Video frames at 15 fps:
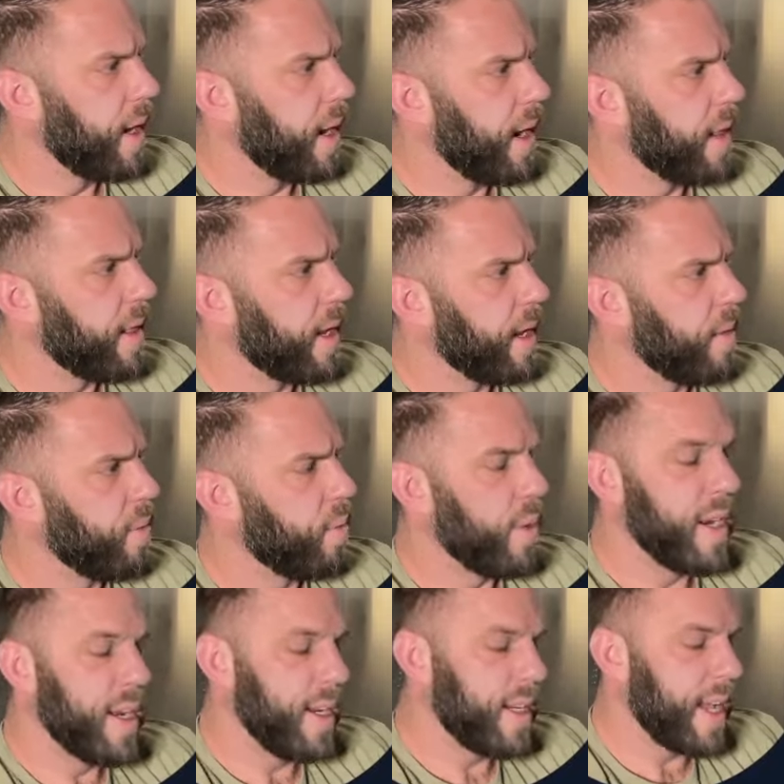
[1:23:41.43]
And then
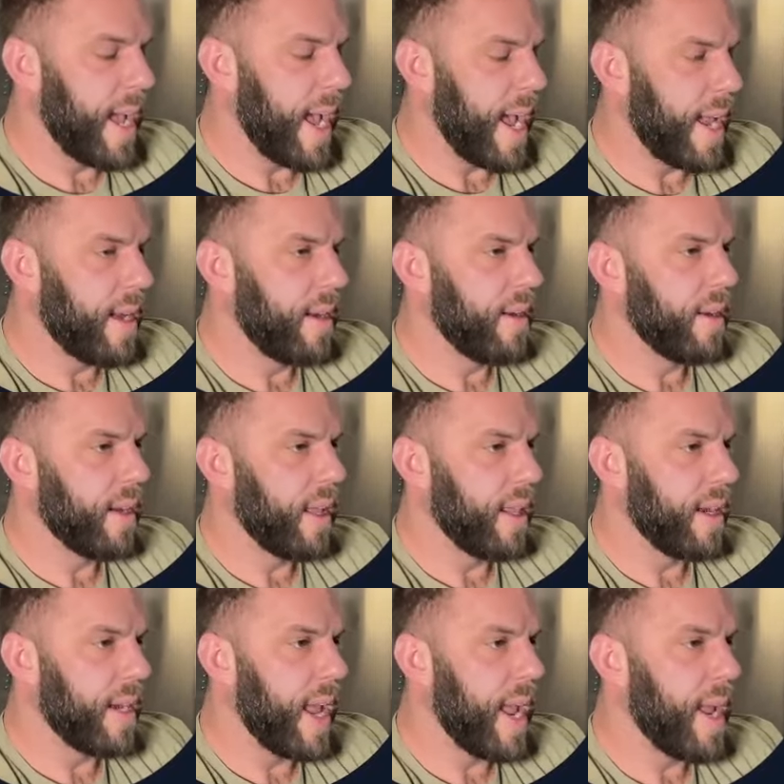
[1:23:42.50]
we need to add the
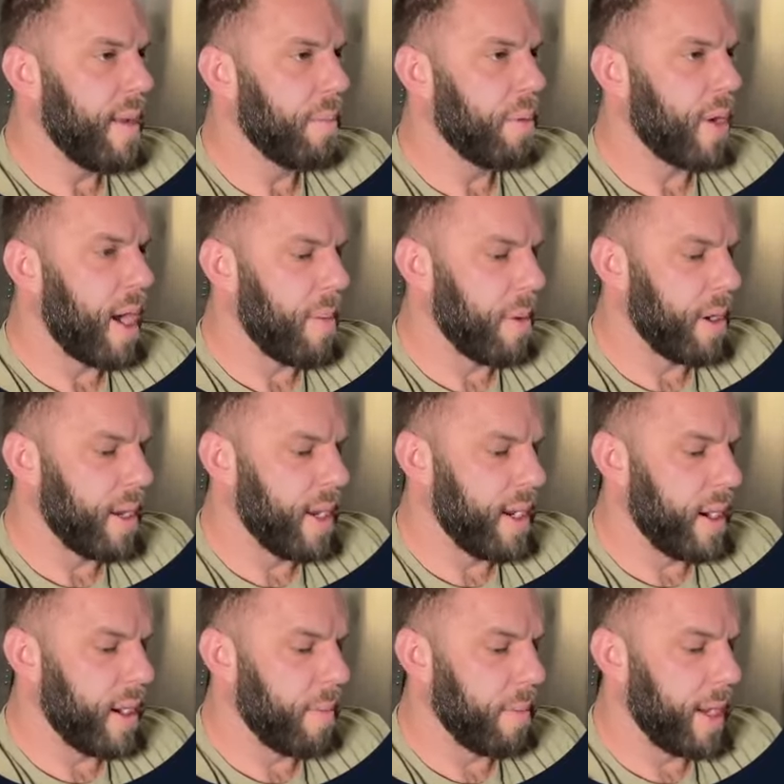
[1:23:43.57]
name property
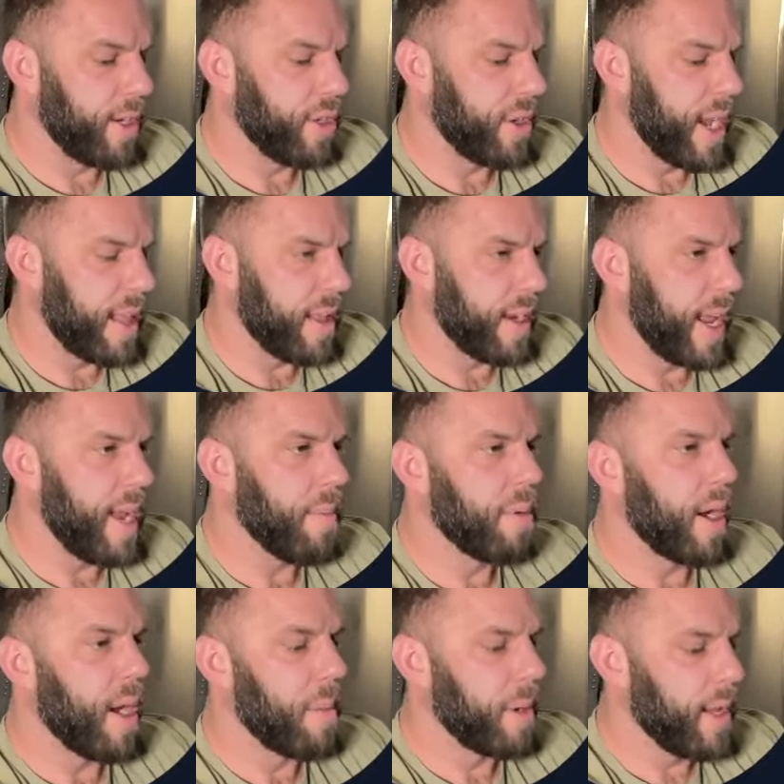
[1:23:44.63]
here. Make sure you add the name
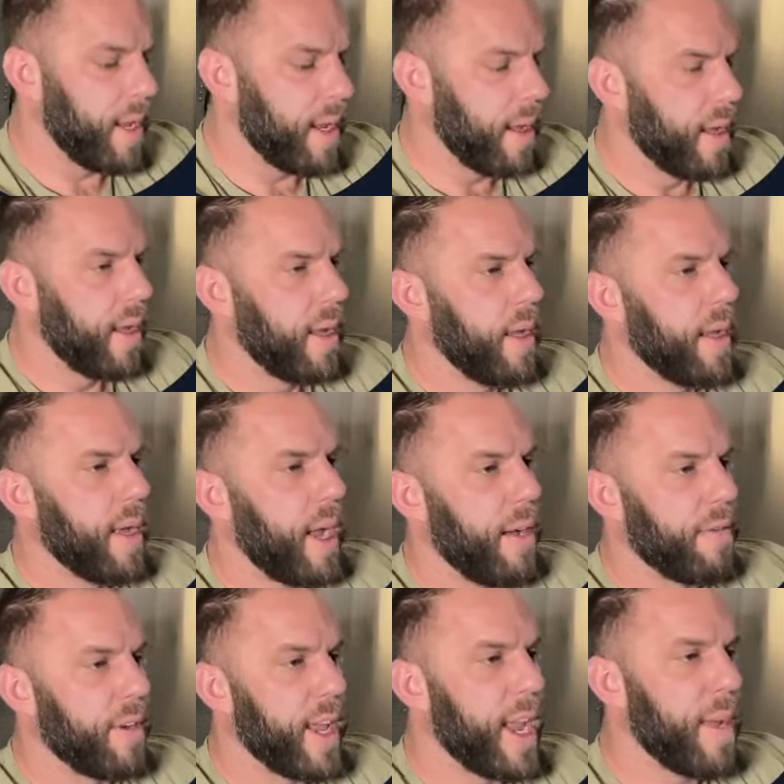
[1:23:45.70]
property
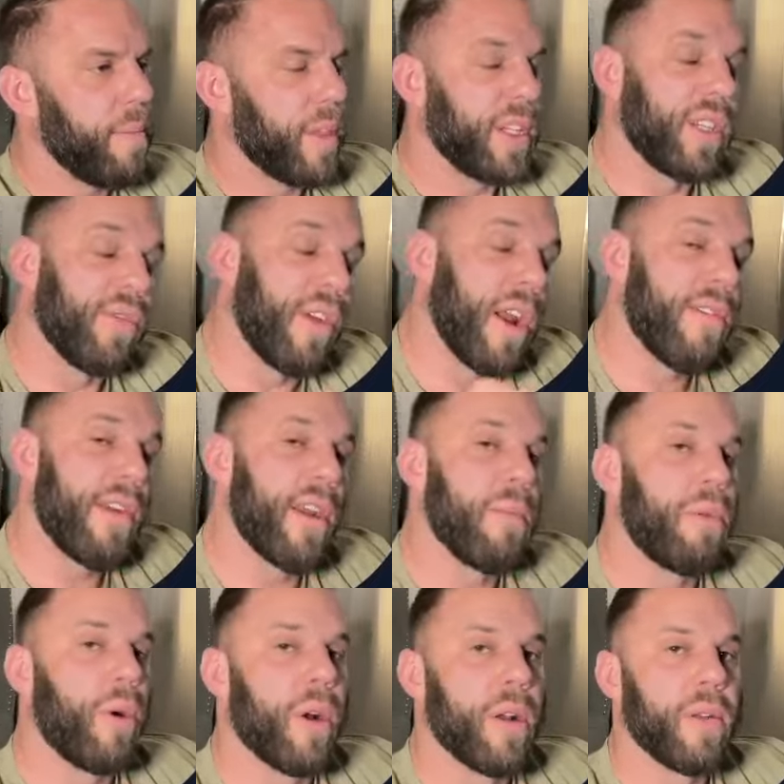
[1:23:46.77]
of name. This is very, very
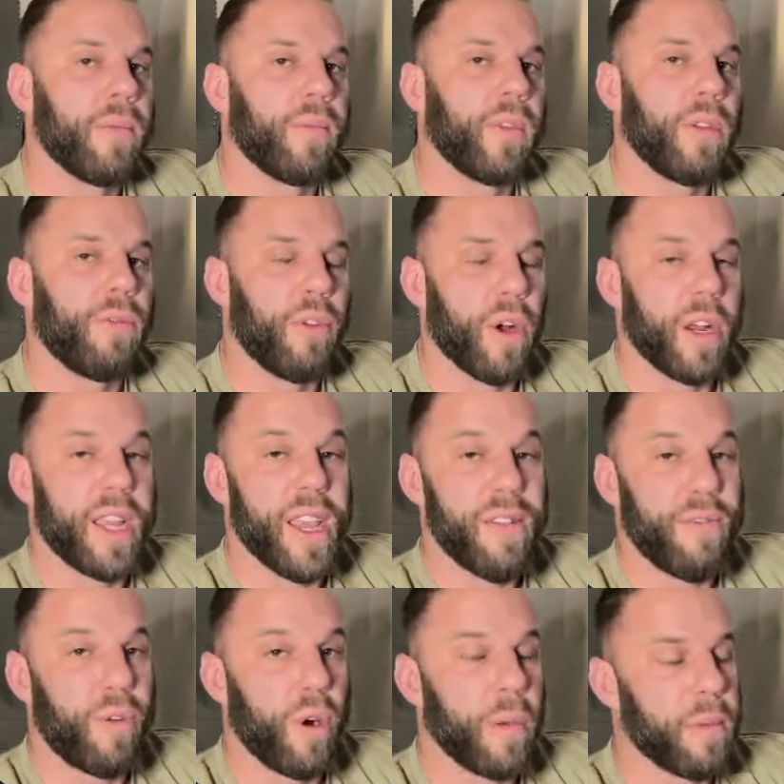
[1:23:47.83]
important for
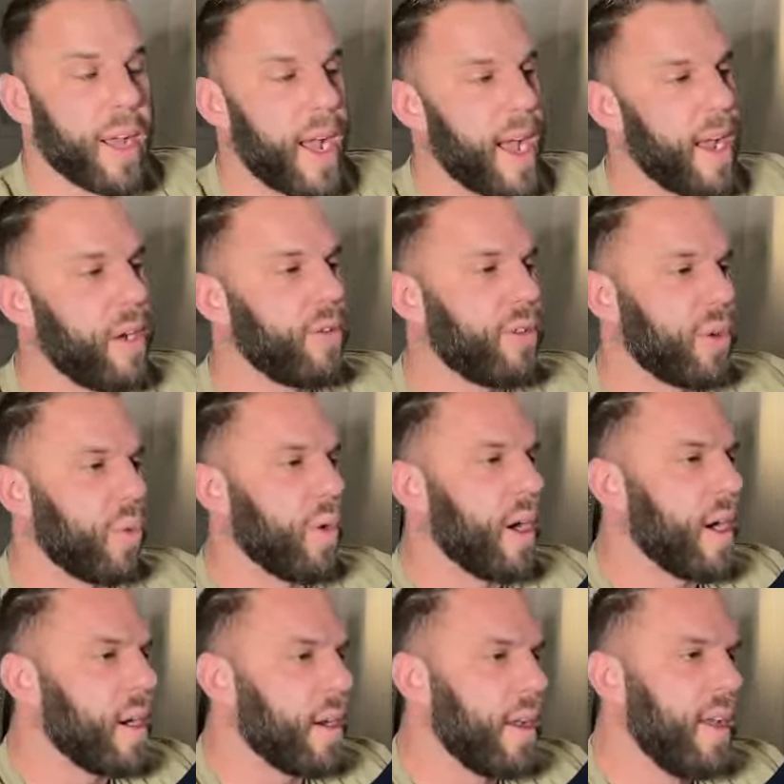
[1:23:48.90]
getform.io to
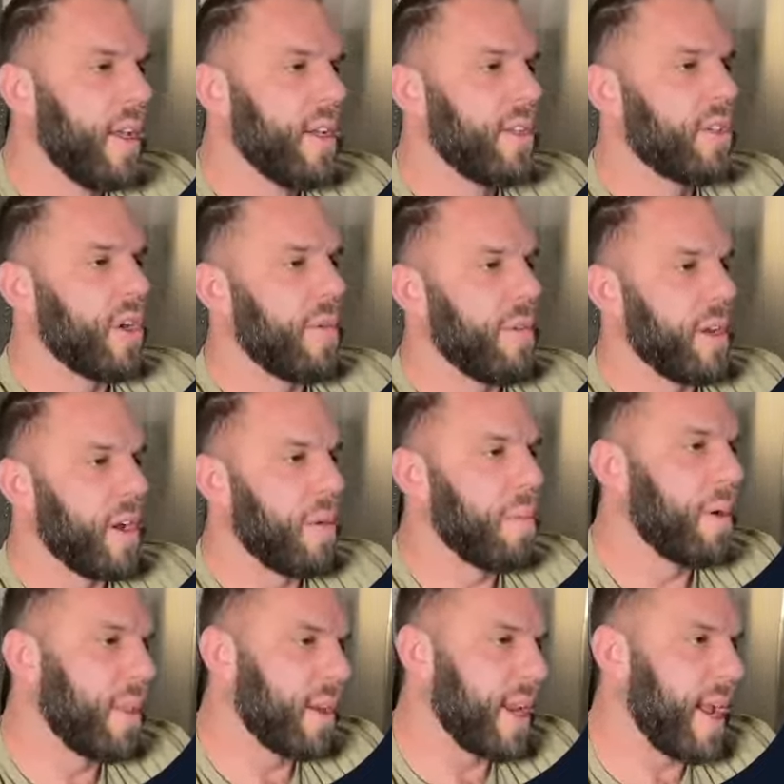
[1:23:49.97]
work. So if you don't
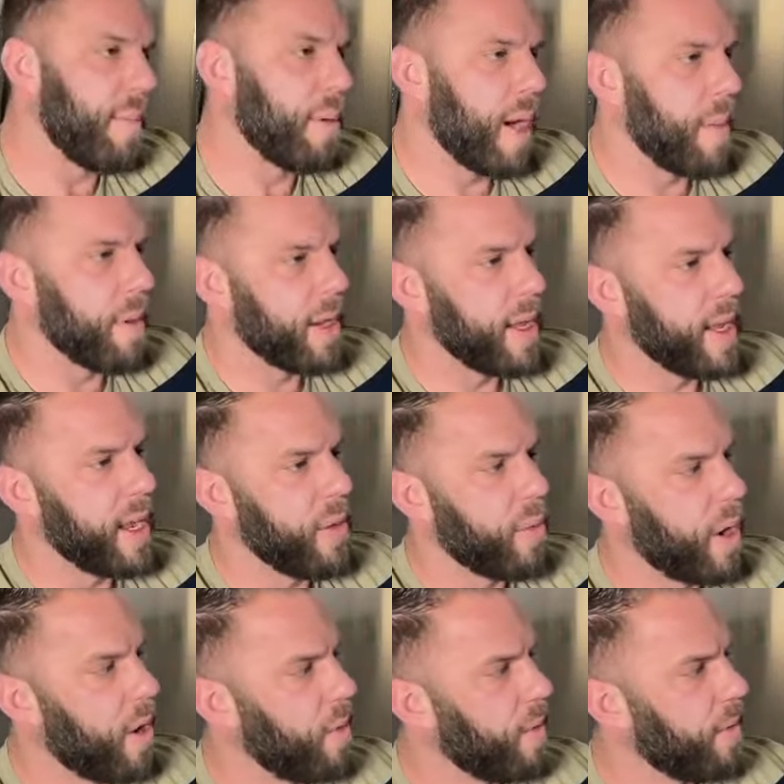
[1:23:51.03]
put the name property, it
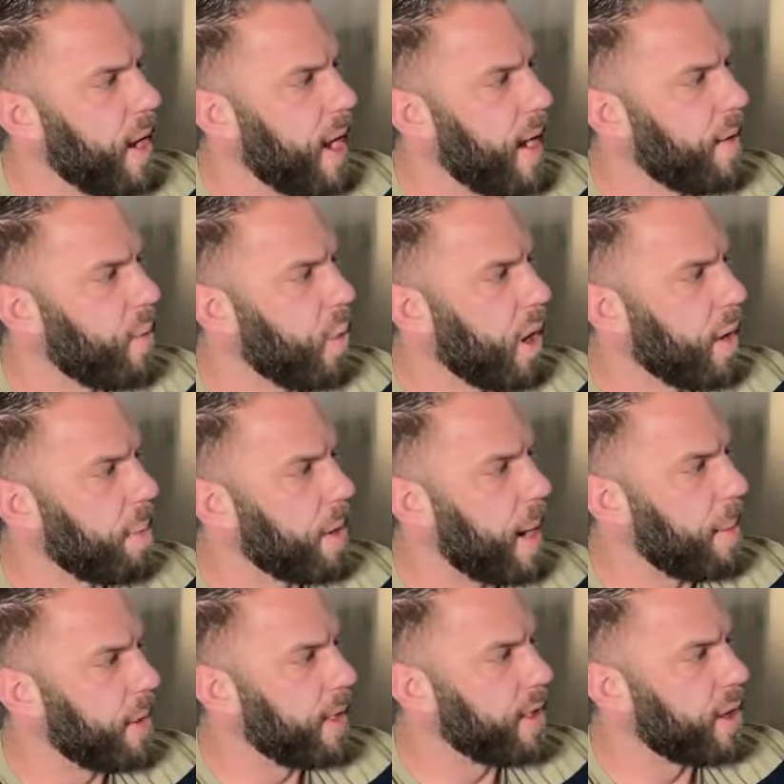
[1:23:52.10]
won't uh, work
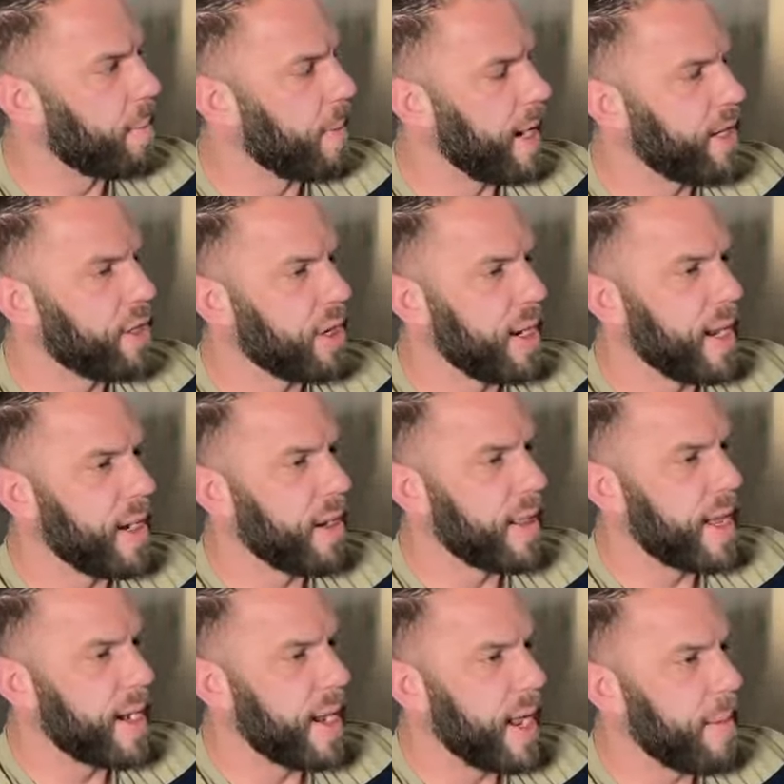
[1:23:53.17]
properly. So make sure you enter
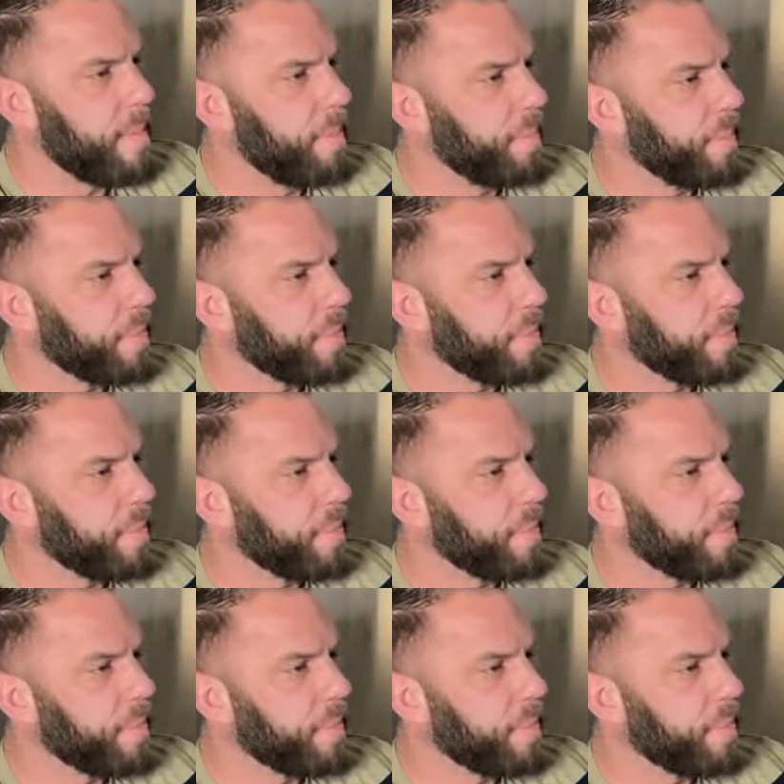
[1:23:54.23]
that name.